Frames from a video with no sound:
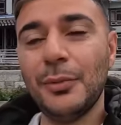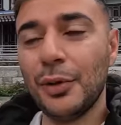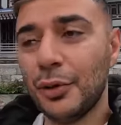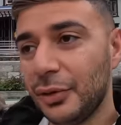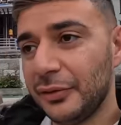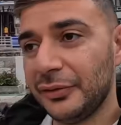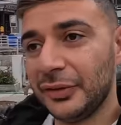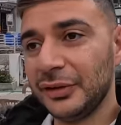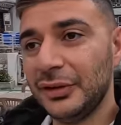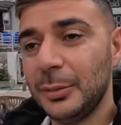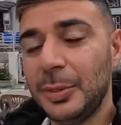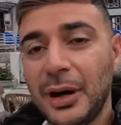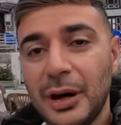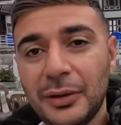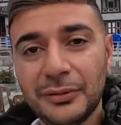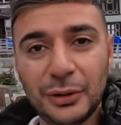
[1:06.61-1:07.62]
more of
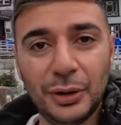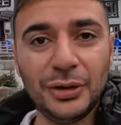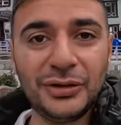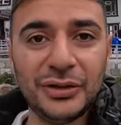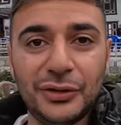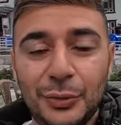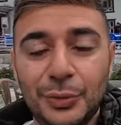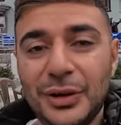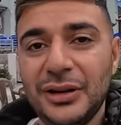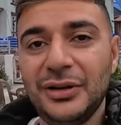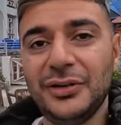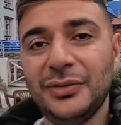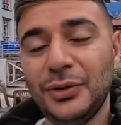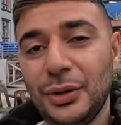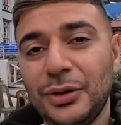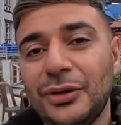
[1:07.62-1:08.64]
Nepal vlogs as well
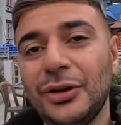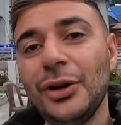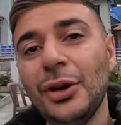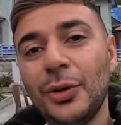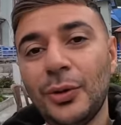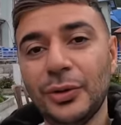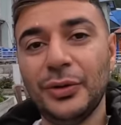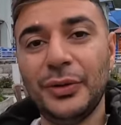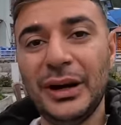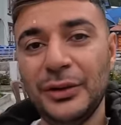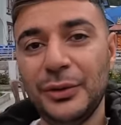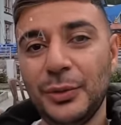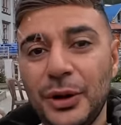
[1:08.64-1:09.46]
as vlogs all around the